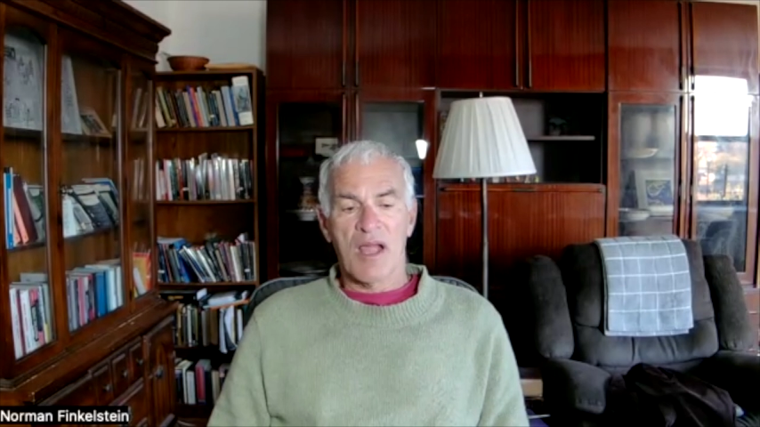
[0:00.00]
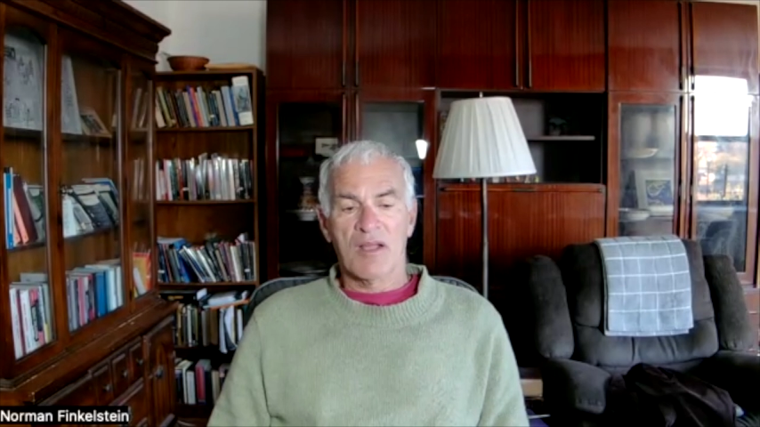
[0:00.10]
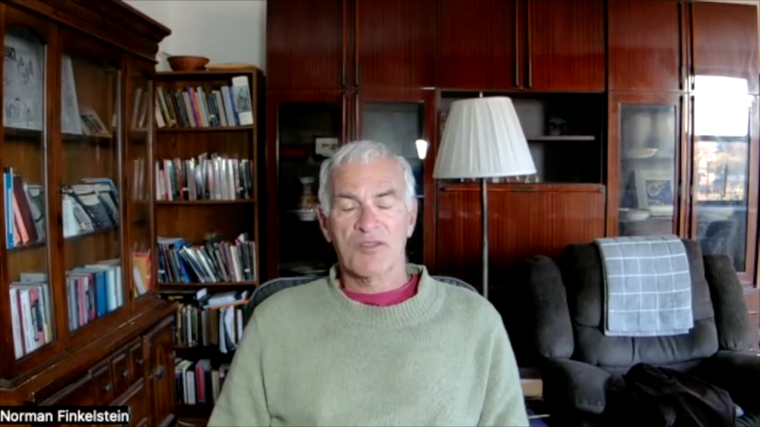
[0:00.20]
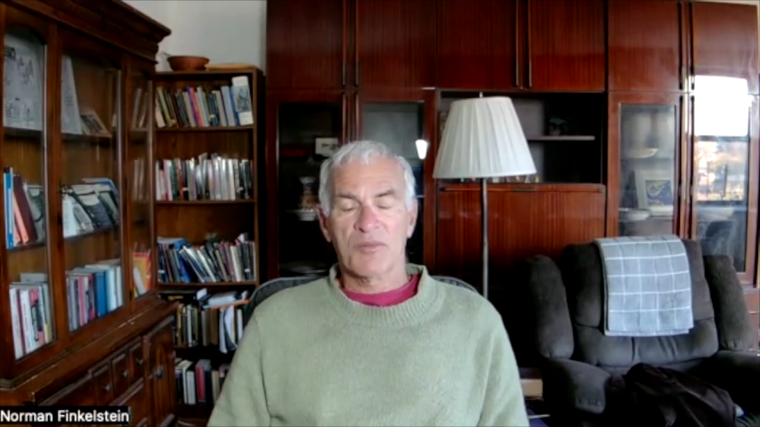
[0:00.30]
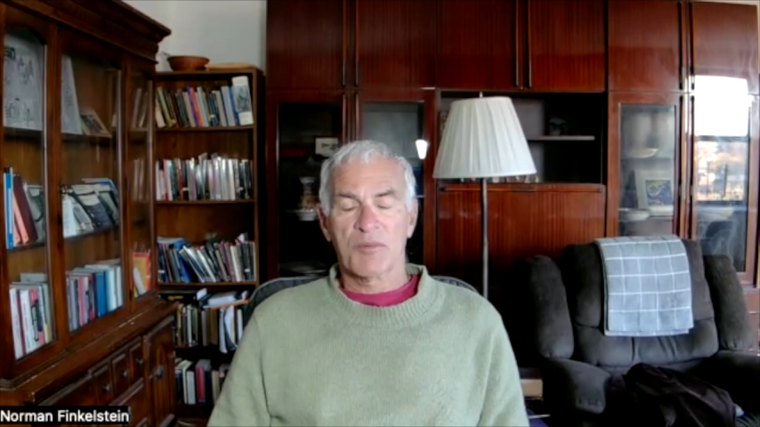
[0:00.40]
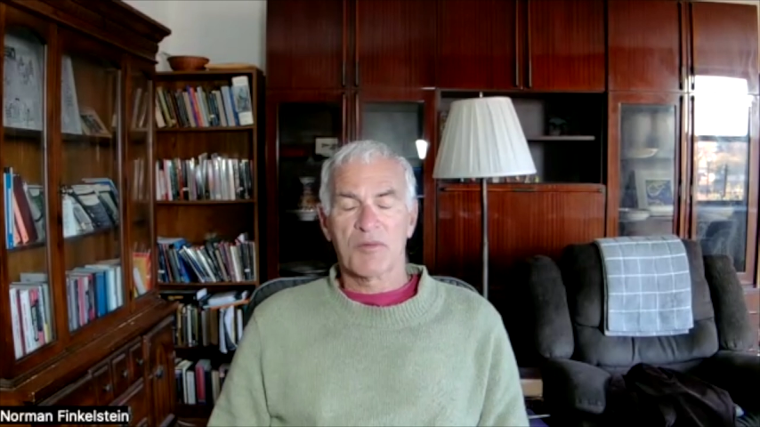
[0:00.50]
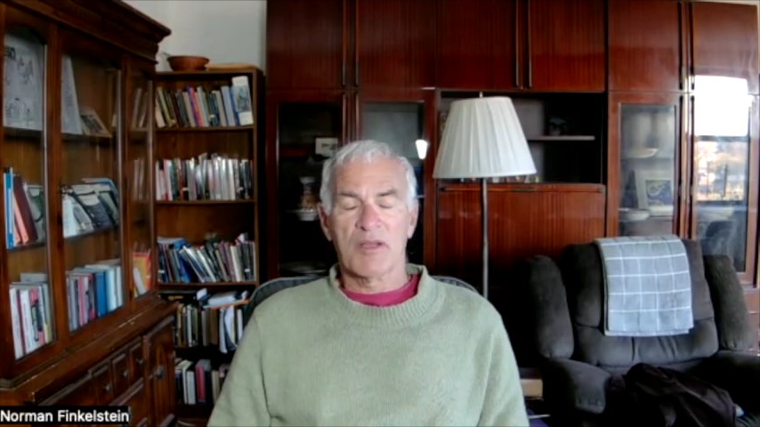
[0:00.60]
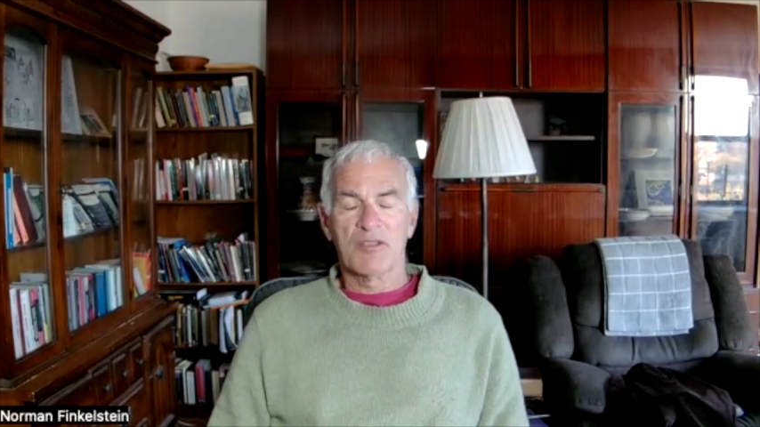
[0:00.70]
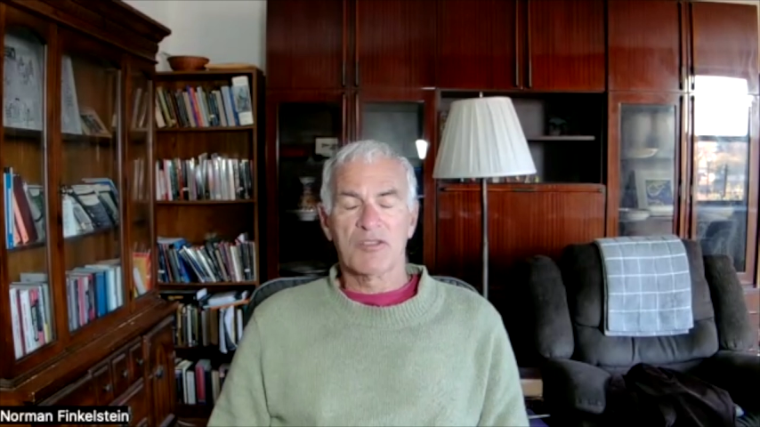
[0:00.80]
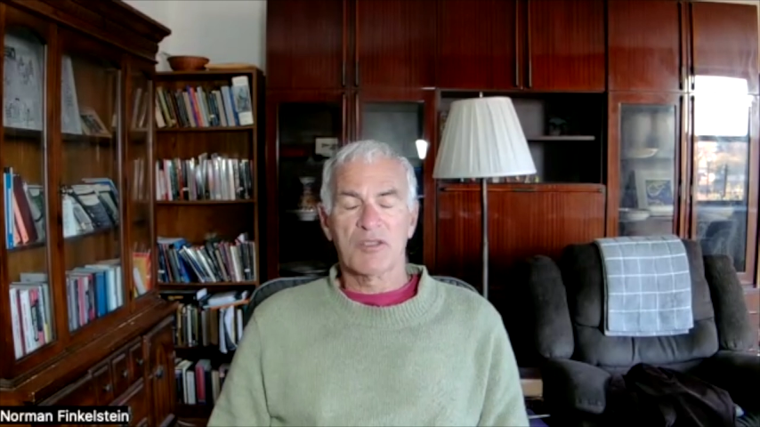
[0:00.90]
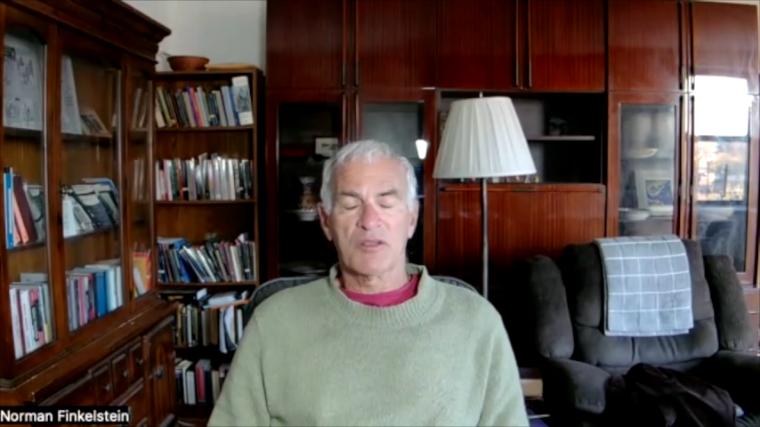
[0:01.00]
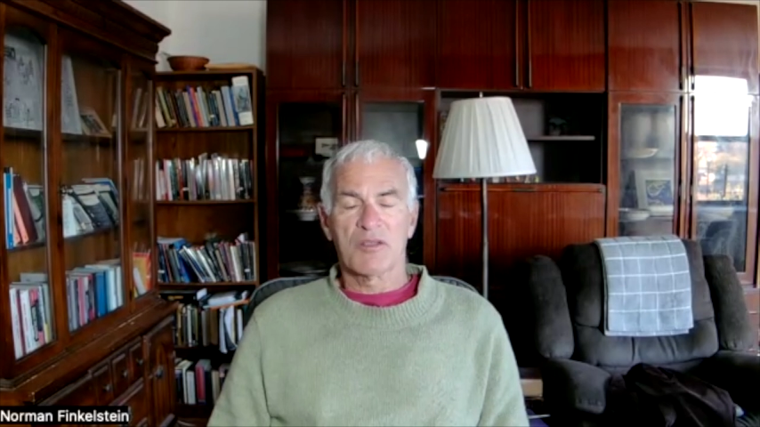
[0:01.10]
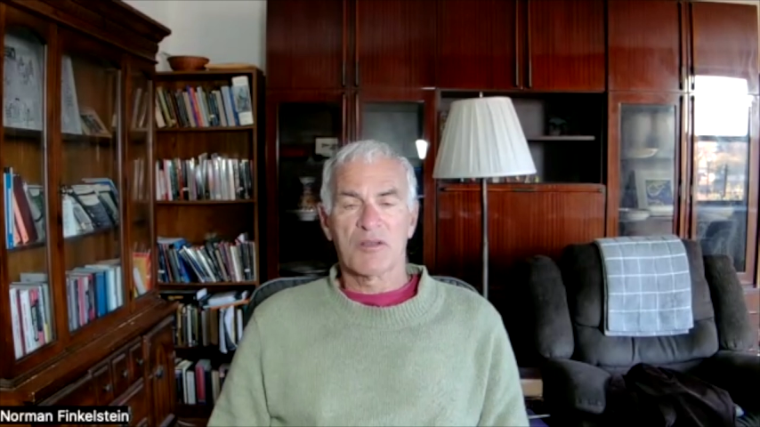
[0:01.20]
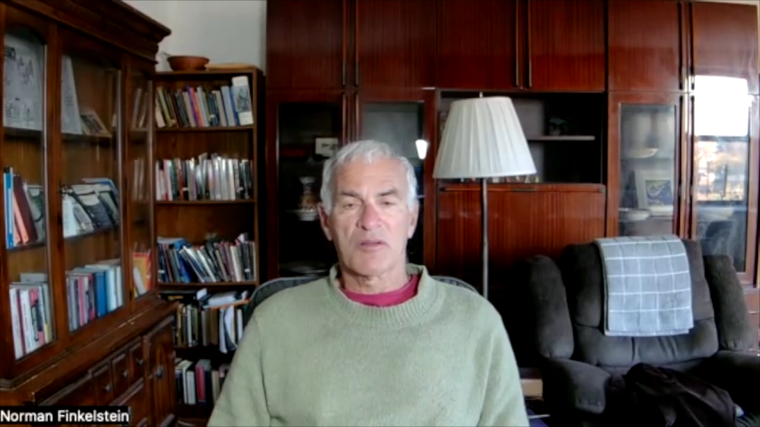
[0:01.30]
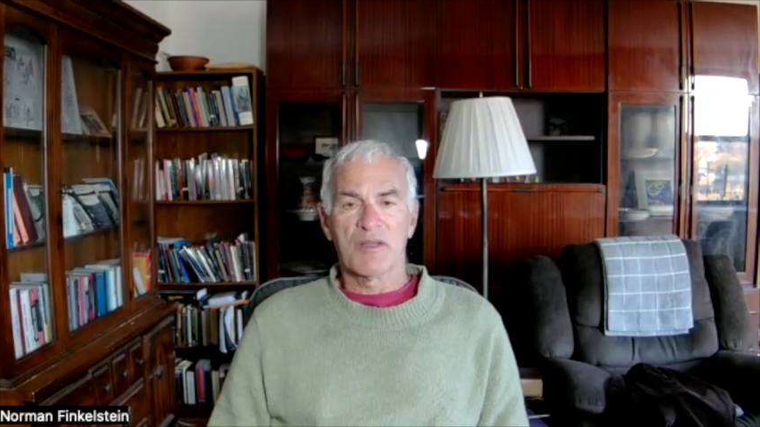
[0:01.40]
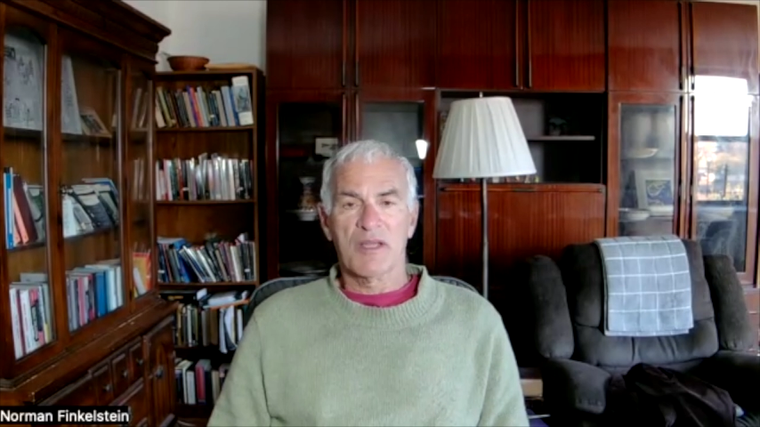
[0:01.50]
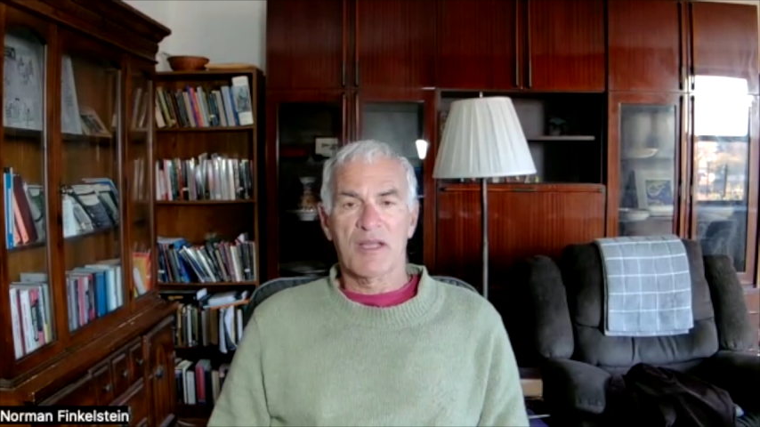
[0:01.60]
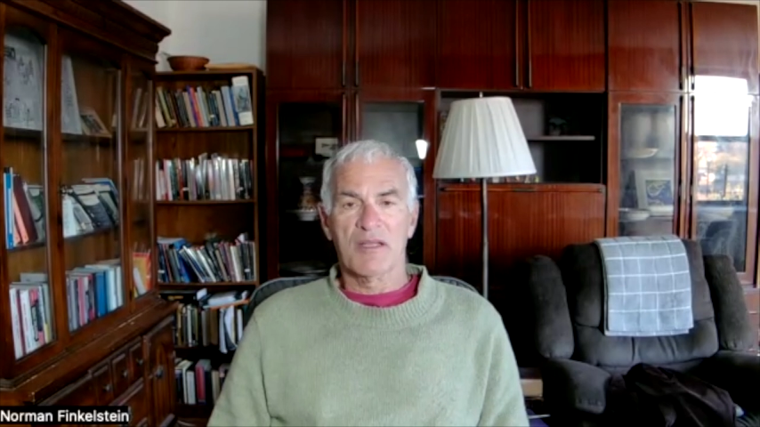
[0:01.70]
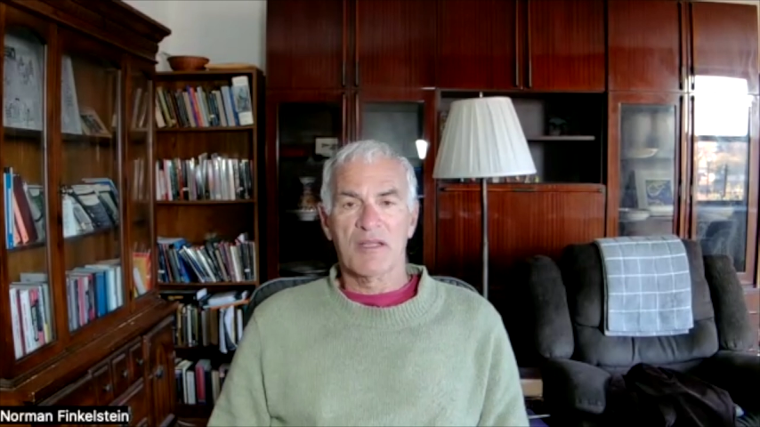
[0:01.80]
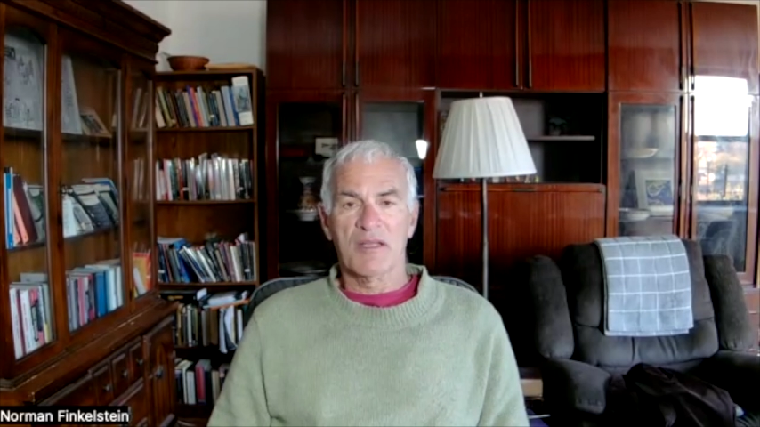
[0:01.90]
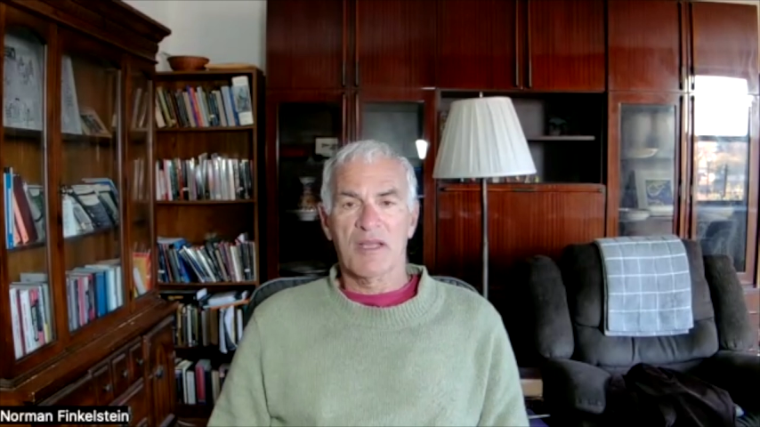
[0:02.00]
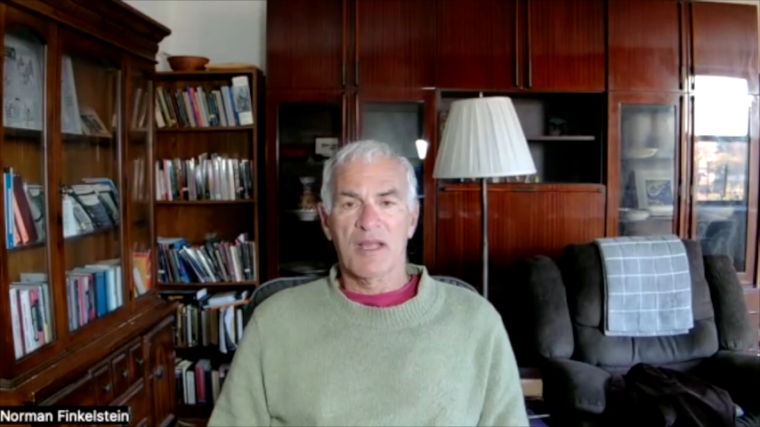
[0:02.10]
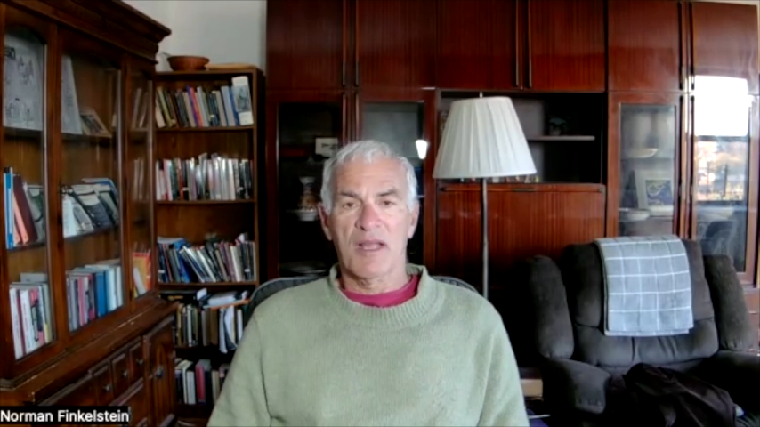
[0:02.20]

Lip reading: aspiration to creating